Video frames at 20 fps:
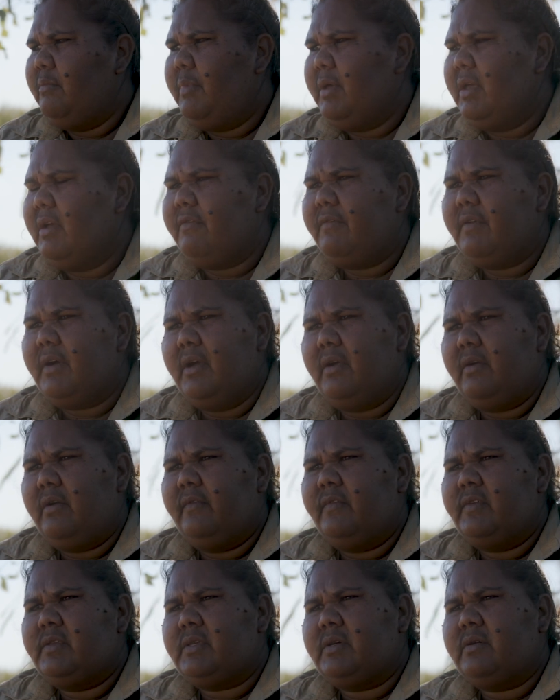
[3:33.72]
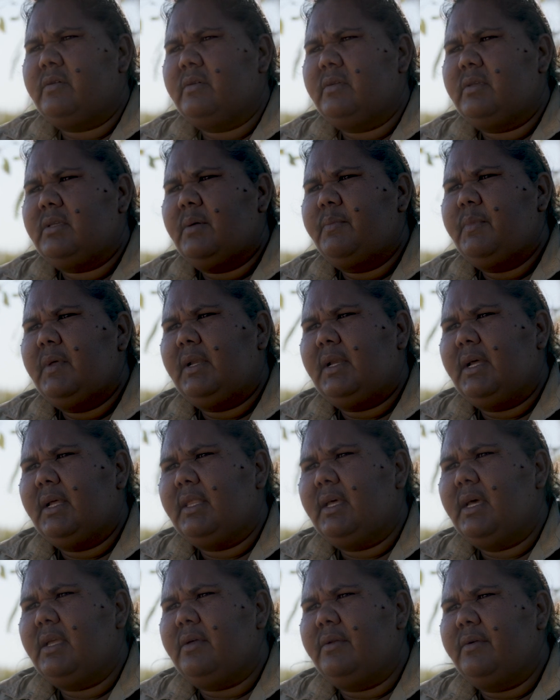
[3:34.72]
be a fire officer or something like
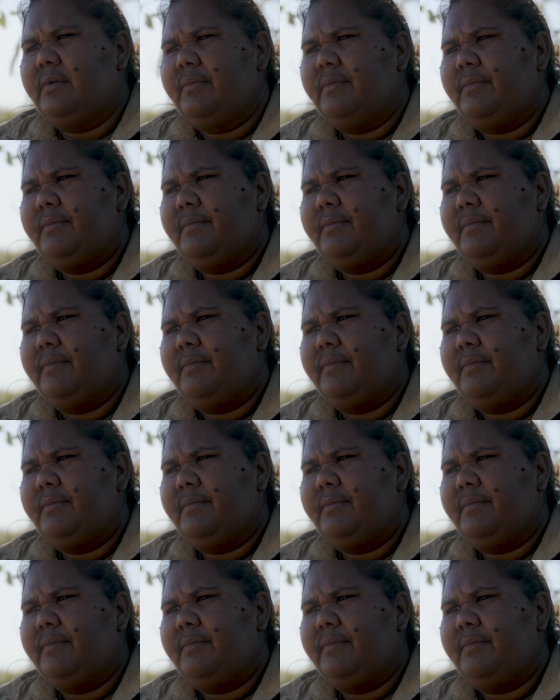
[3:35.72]
that, you know.